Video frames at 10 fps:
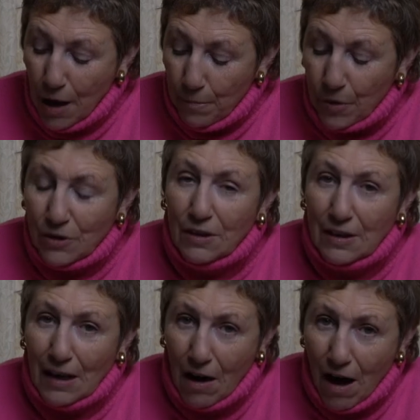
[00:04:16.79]
but
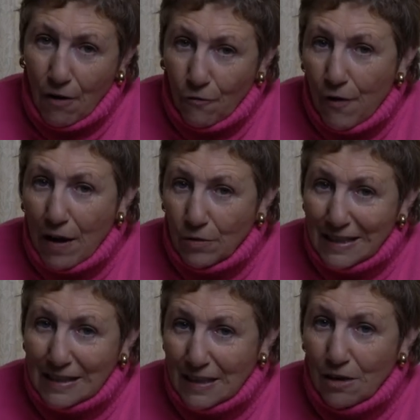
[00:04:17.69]
the long vowels
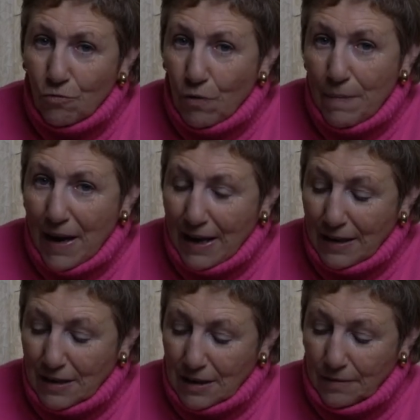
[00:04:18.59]
still
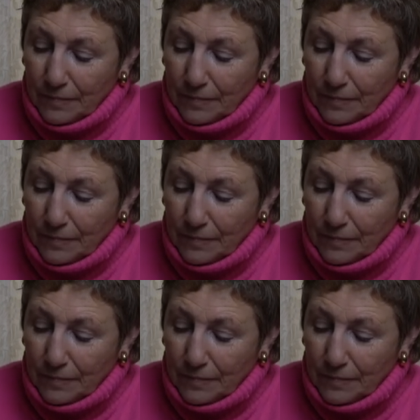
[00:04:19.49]
remained.